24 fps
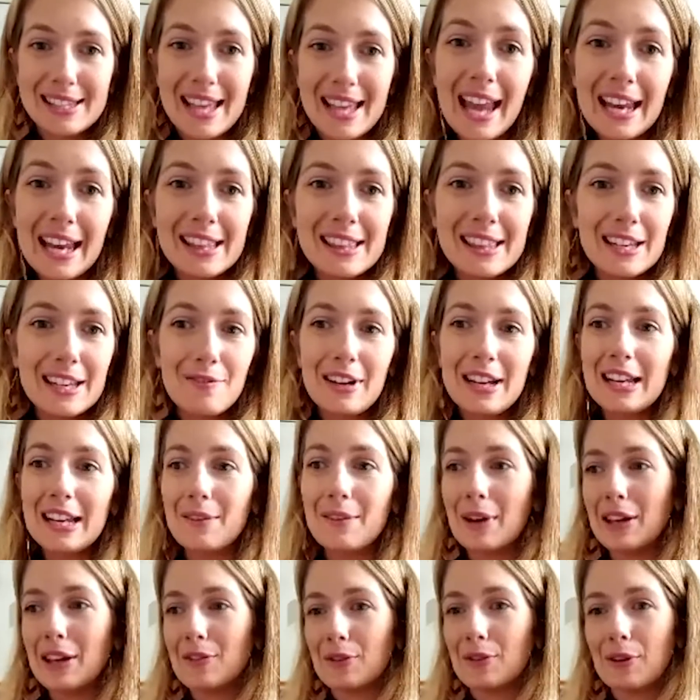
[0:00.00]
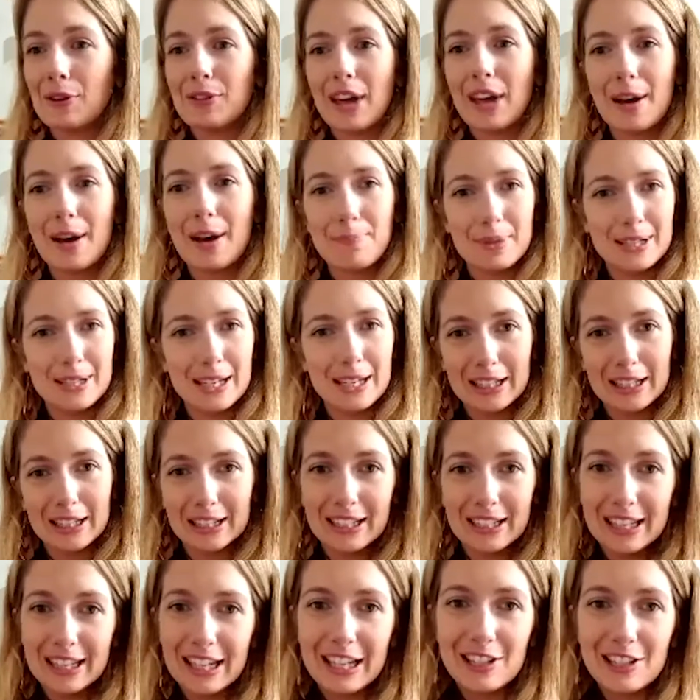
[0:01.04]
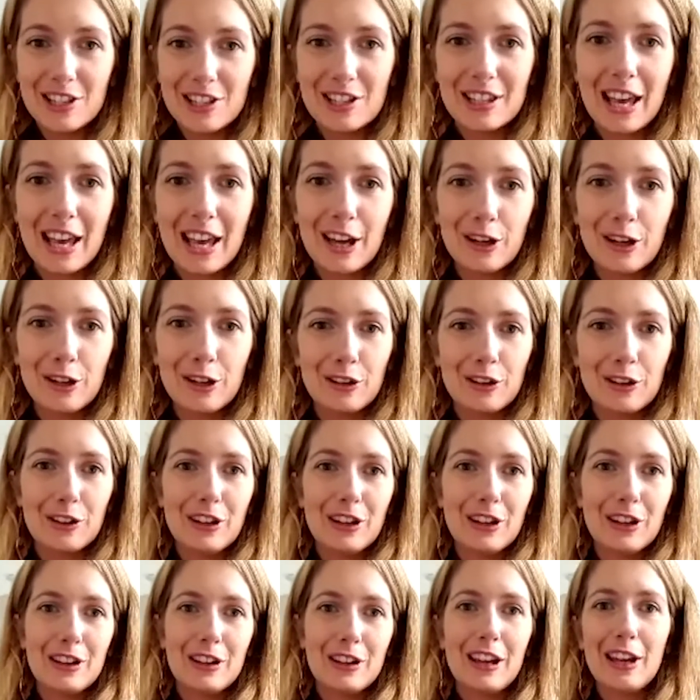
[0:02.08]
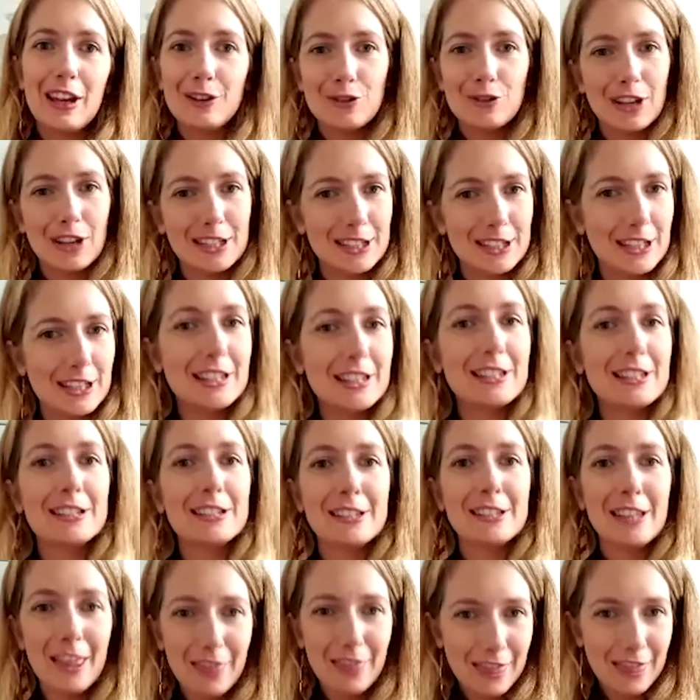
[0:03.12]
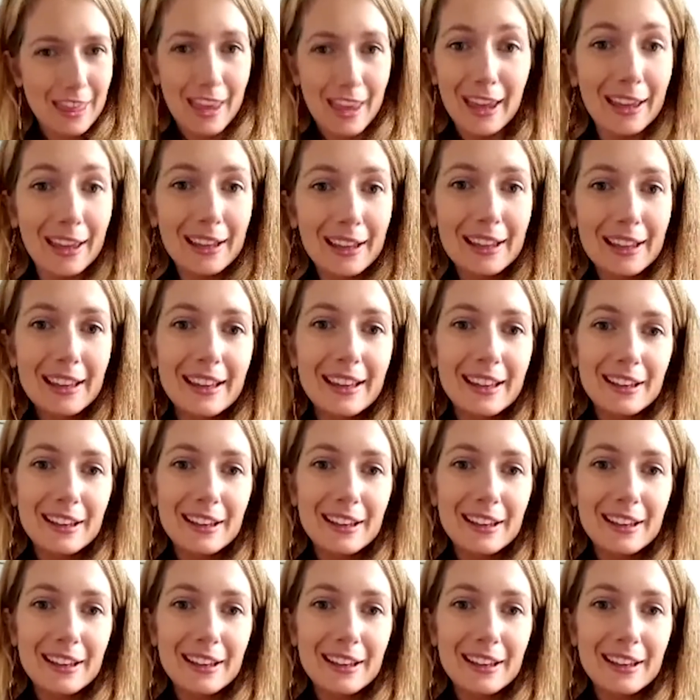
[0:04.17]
anything really where you've got that particular niche that you're interested in something.